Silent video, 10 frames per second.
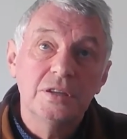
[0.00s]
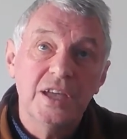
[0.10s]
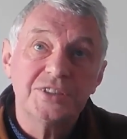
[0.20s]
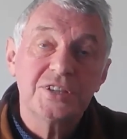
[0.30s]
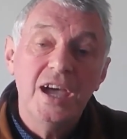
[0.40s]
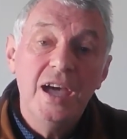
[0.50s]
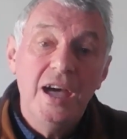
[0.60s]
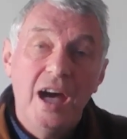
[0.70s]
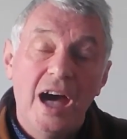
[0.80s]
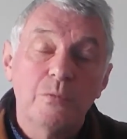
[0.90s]
Yes.
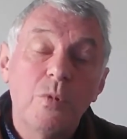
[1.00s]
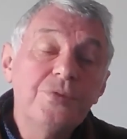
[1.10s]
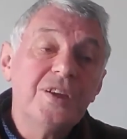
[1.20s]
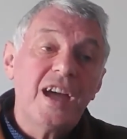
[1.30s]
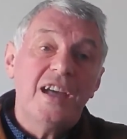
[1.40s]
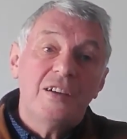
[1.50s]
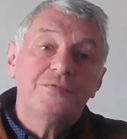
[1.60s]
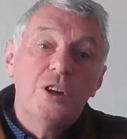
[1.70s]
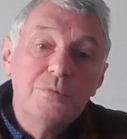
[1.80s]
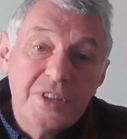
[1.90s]
One thing I have
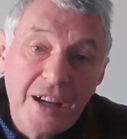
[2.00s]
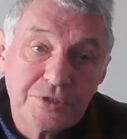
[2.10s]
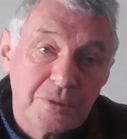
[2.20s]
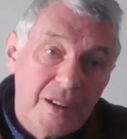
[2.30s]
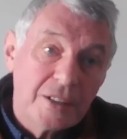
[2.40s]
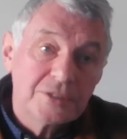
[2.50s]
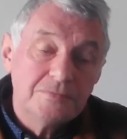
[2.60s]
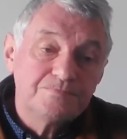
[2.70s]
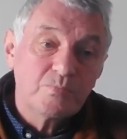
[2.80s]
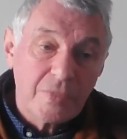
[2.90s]
no doubt about,
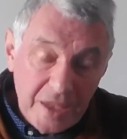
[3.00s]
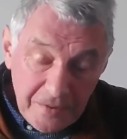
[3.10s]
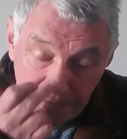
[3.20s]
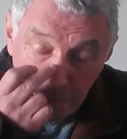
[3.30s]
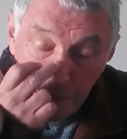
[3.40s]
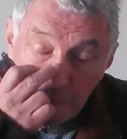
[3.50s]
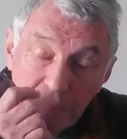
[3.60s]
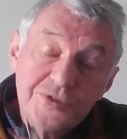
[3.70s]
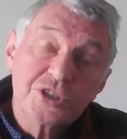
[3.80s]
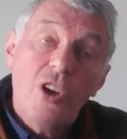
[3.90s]
if the people of
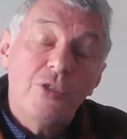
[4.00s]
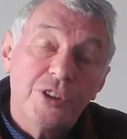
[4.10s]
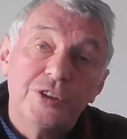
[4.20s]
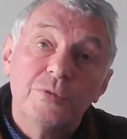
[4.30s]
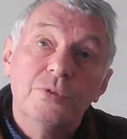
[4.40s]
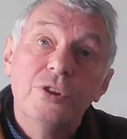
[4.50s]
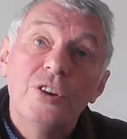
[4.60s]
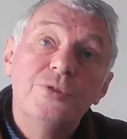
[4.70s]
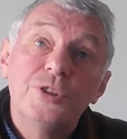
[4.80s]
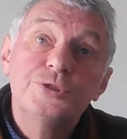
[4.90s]
Scotland learned
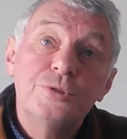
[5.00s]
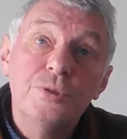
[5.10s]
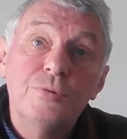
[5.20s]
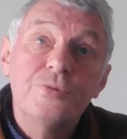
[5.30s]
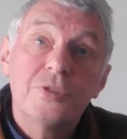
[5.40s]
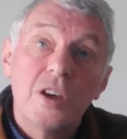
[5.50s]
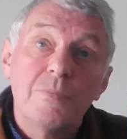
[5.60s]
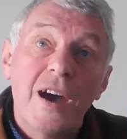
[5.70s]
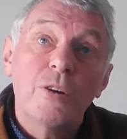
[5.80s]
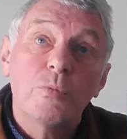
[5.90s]
the truth
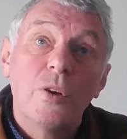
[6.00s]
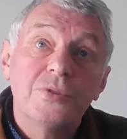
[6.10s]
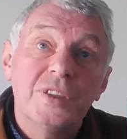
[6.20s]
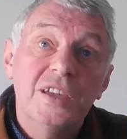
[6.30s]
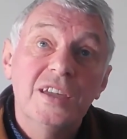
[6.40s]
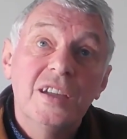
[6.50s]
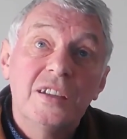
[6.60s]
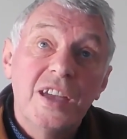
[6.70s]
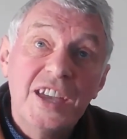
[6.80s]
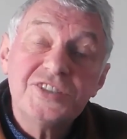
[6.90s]
about what the
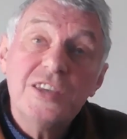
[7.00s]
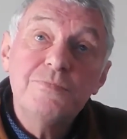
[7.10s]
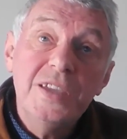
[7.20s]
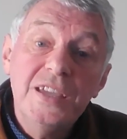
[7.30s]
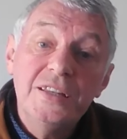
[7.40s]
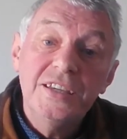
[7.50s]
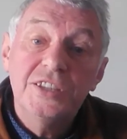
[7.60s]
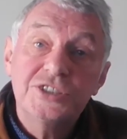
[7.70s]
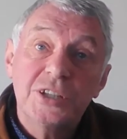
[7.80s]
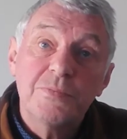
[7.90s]
SNP
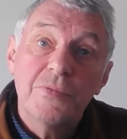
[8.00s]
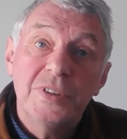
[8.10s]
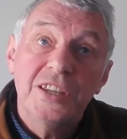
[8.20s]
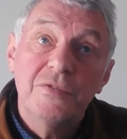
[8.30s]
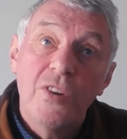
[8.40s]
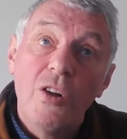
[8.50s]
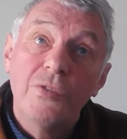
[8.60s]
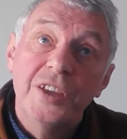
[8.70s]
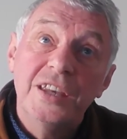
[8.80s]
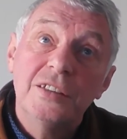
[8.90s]
leadership have been involved
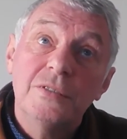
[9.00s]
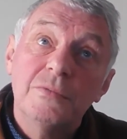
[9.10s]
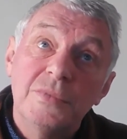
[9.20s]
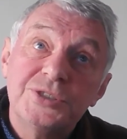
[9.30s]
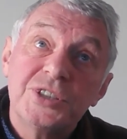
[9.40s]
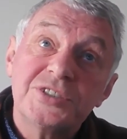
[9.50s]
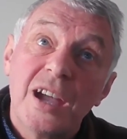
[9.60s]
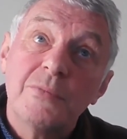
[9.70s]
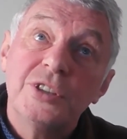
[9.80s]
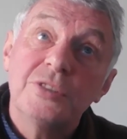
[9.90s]
in, Mr.
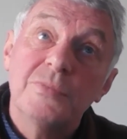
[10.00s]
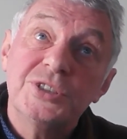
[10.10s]
Salmond and Mr.